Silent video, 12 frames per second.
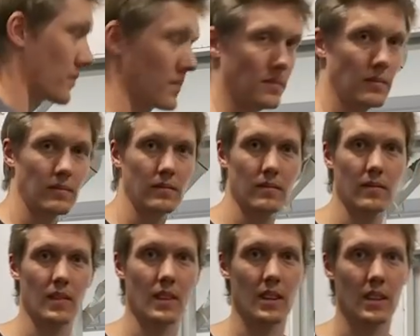
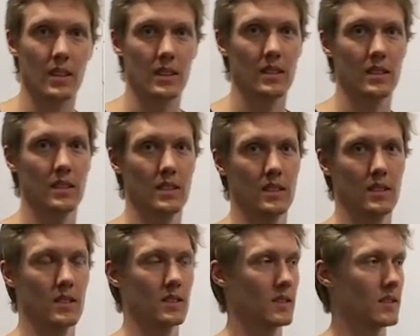
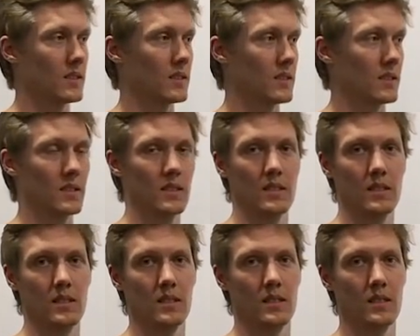
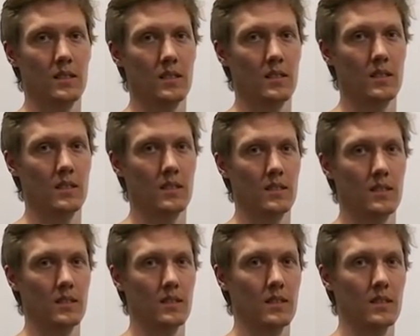
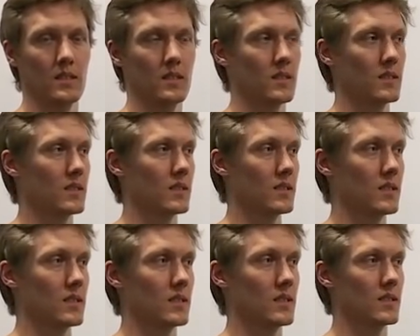
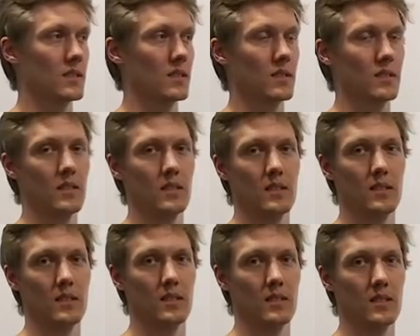
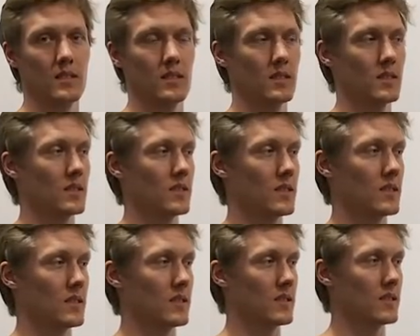
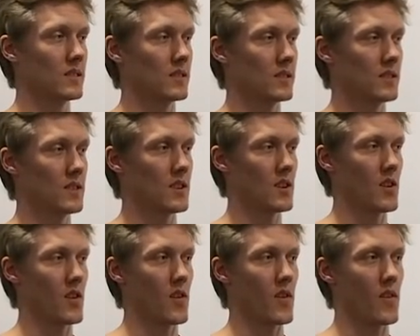No words are spoken by the person on screen.